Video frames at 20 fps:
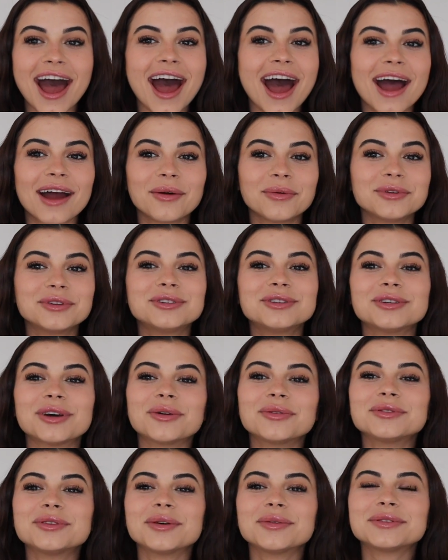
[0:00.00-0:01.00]
I was
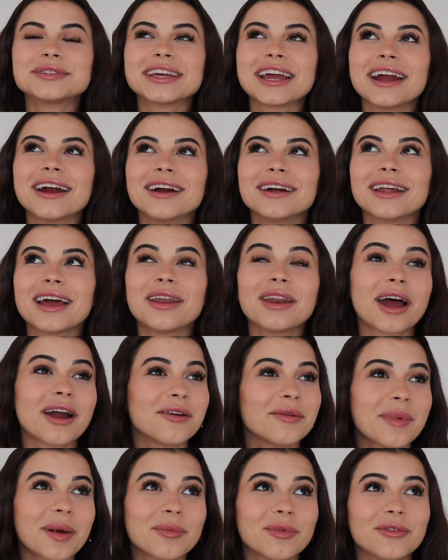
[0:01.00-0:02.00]
so scared. And I
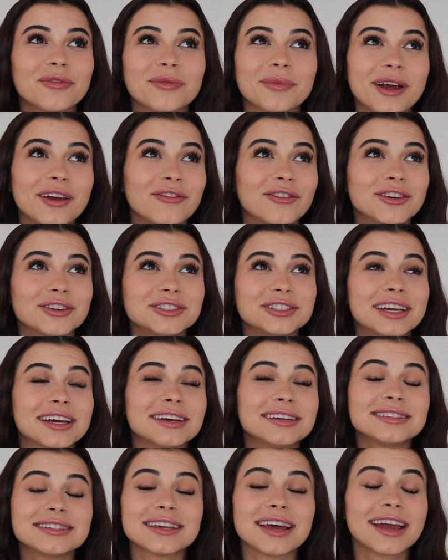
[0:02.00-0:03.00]
remember for my first
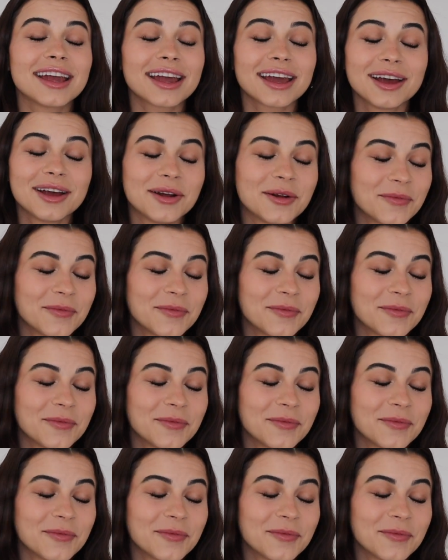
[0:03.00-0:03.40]
kiss, like